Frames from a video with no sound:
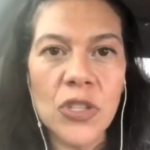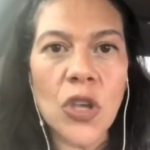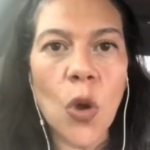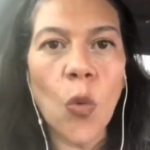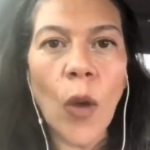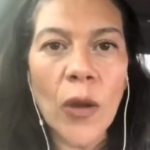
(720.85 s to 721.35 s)

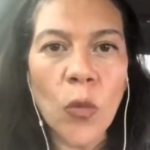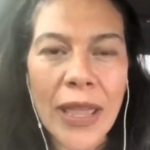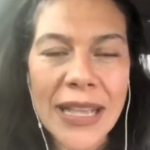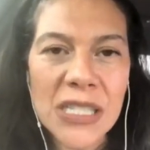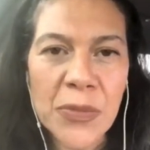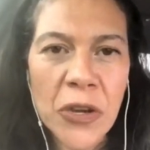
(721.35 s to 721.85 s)
So
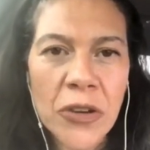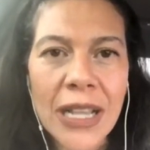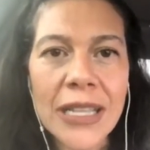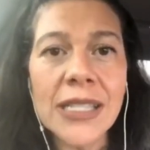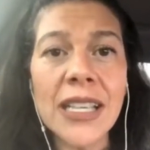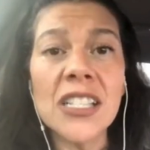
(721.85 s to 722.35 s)
when we
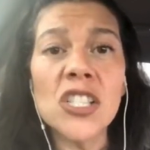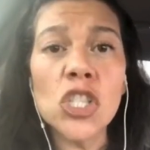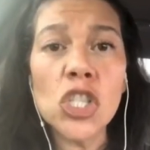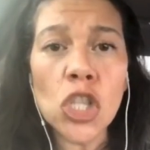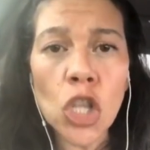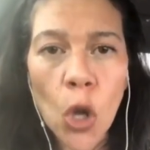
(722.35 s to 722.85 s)
experience these
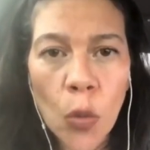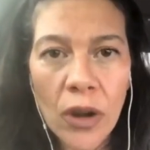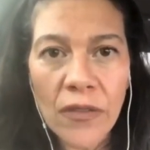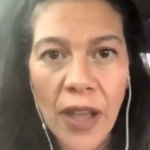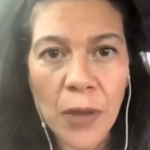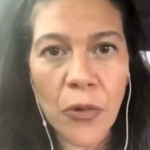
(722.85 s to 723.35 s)

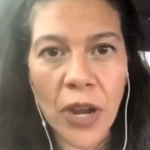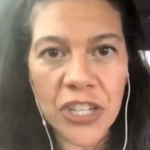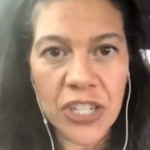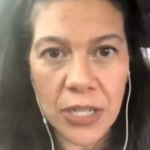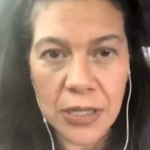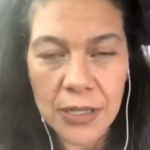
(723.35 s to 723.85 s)
slower
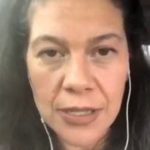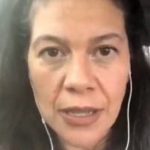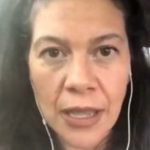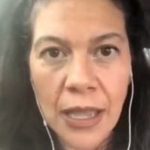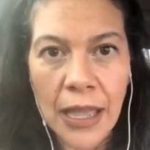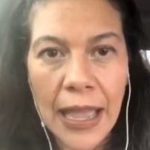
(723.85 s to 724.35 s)
vibrations,